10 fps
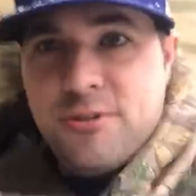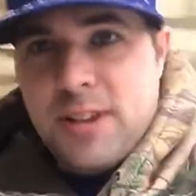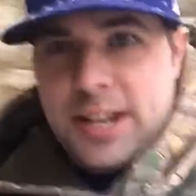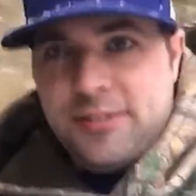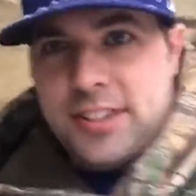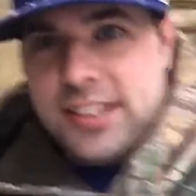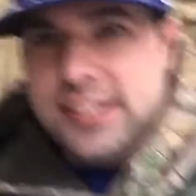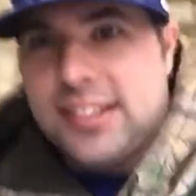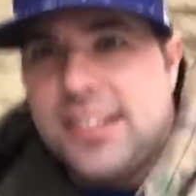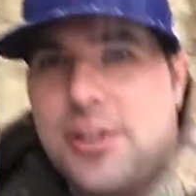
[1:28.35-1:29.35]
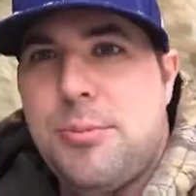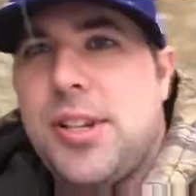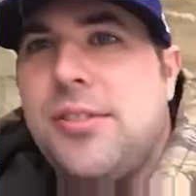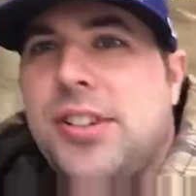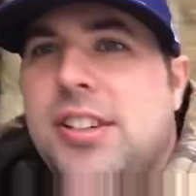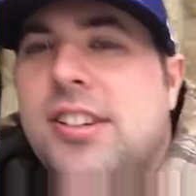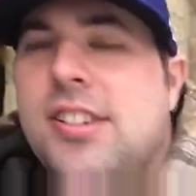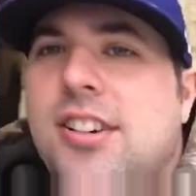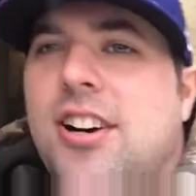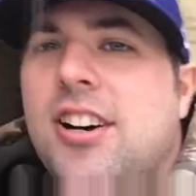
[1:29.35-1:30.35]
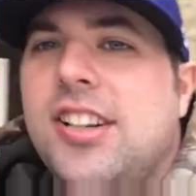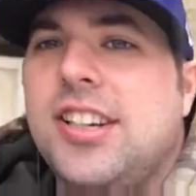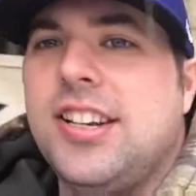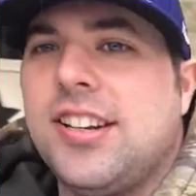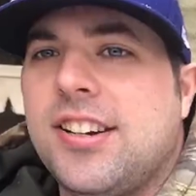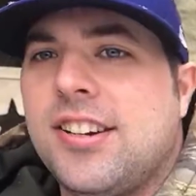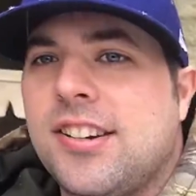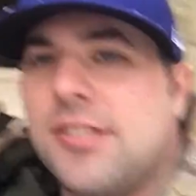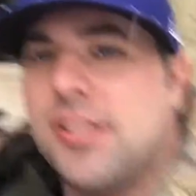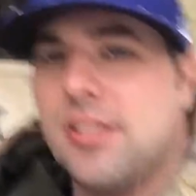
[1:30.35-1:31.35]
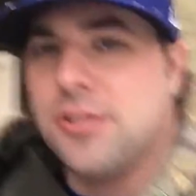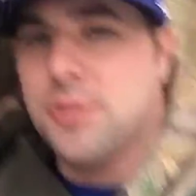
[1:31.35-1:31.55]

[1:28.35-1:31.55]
do have a little bit of an awning here with a little